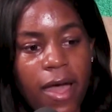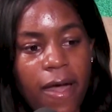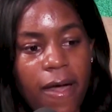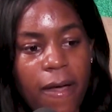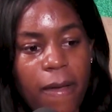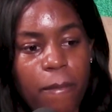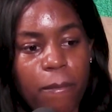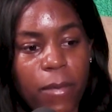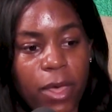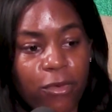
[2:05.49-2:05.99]

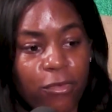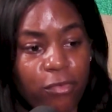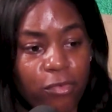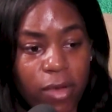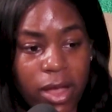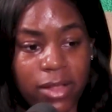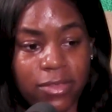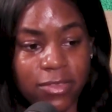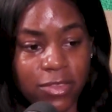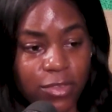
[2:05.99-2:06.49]
my
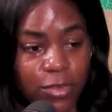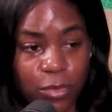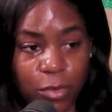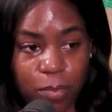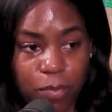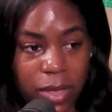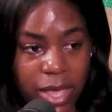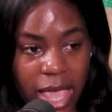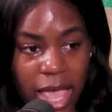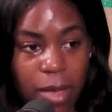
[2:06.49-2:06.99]
friends
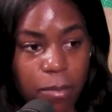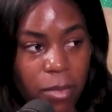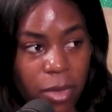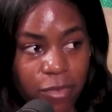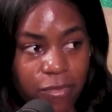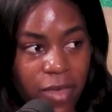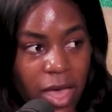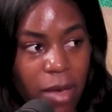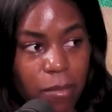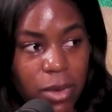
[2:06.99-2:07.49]
who became
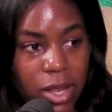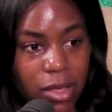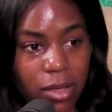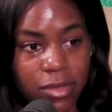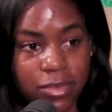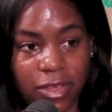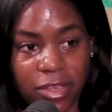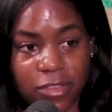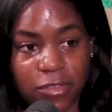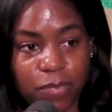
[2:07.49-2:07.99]
my family
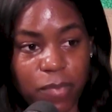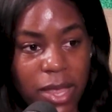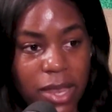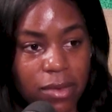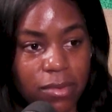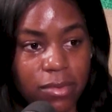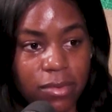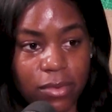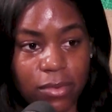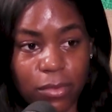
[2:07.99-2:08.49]
because I
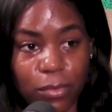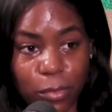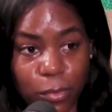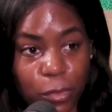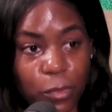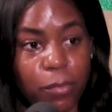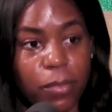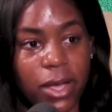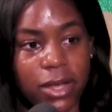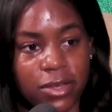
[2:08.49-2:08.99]
spent
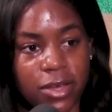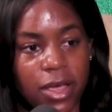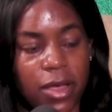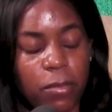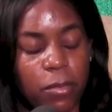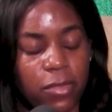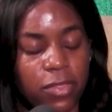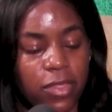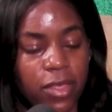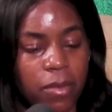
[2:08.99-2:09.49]
all my
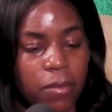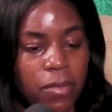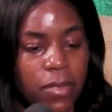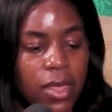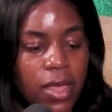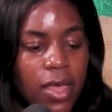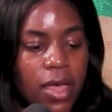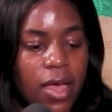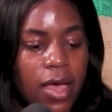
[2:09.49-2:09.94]
time with them.